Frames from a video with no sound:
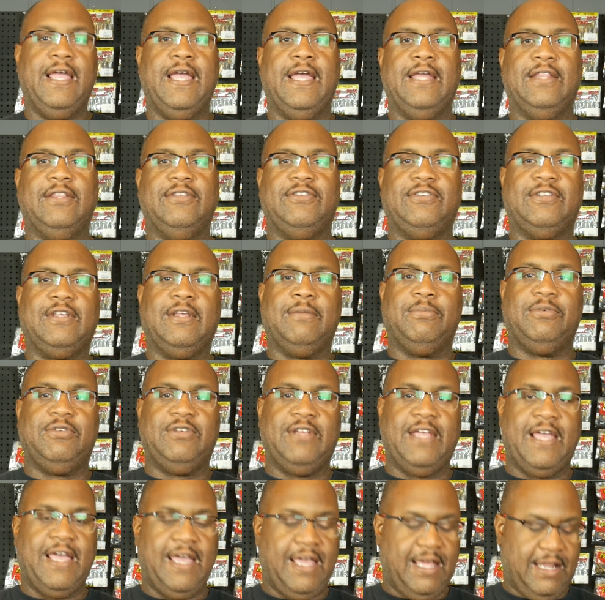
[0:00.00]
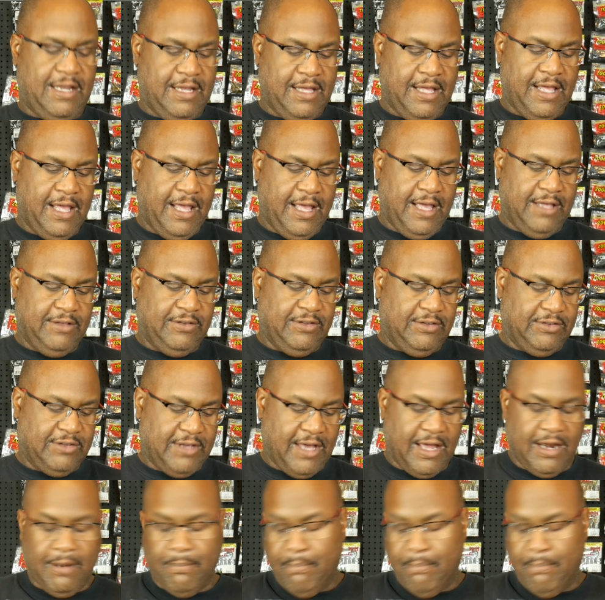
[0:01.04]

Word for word: and the Skip Shad is it's got